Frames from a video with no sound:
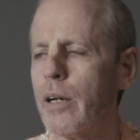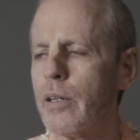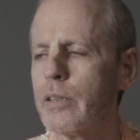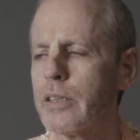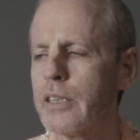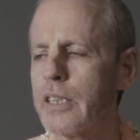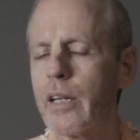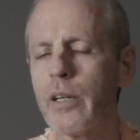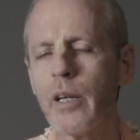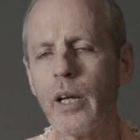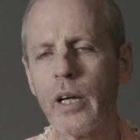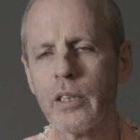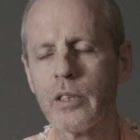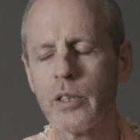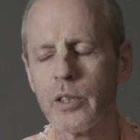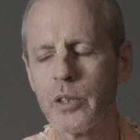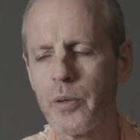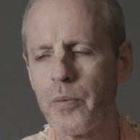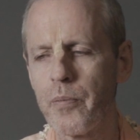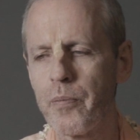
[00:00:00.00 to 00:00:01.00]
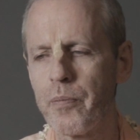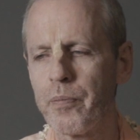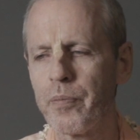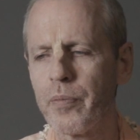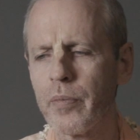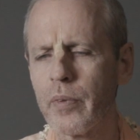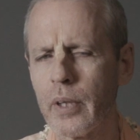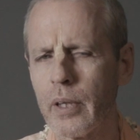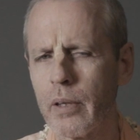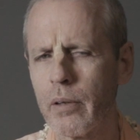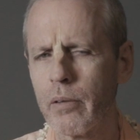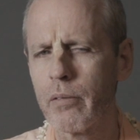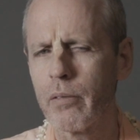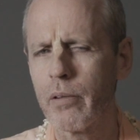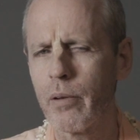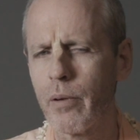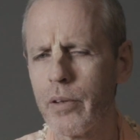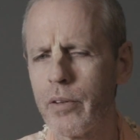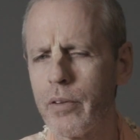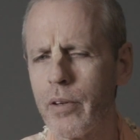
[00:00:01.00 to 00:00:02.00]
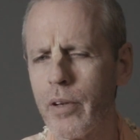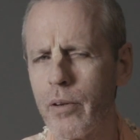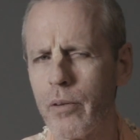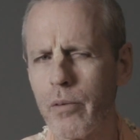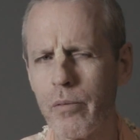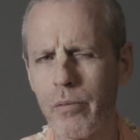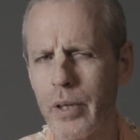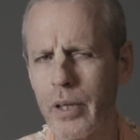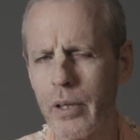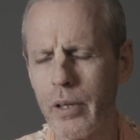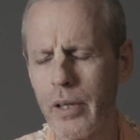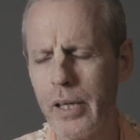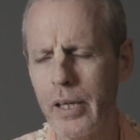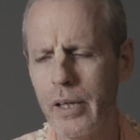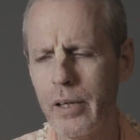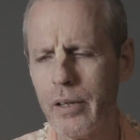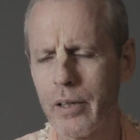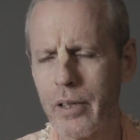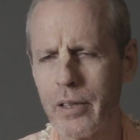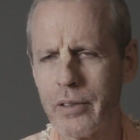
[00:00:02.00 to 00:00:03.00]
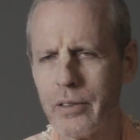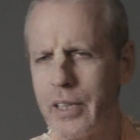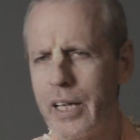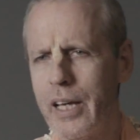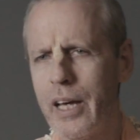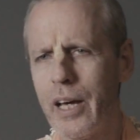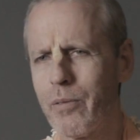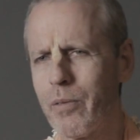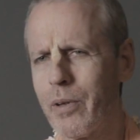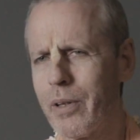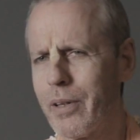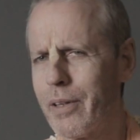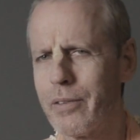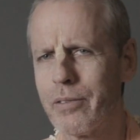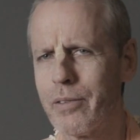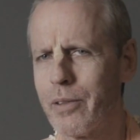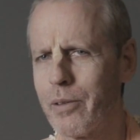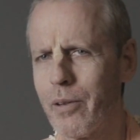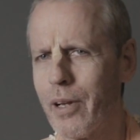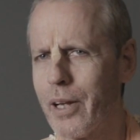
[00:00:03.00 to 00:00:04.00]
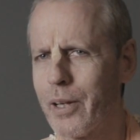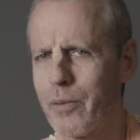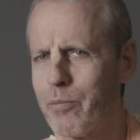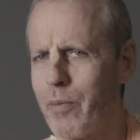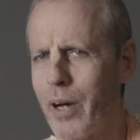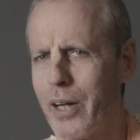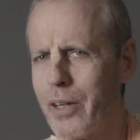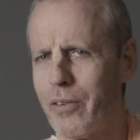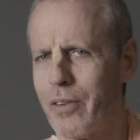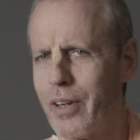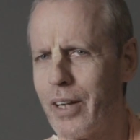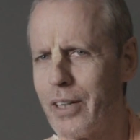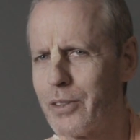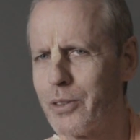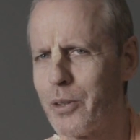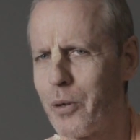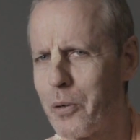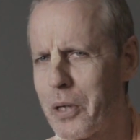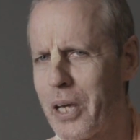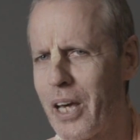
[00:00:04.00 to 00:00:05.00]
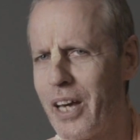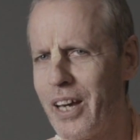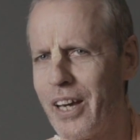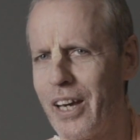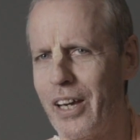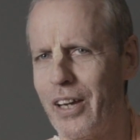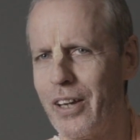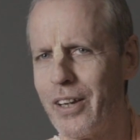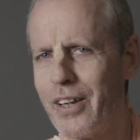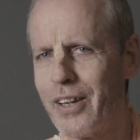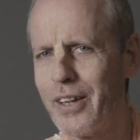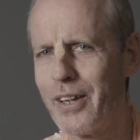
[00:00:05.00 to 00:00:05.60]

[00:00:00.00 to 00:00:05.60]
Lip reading: sickness. So he said, really? Because he had one, he said, like, mine tastes okay.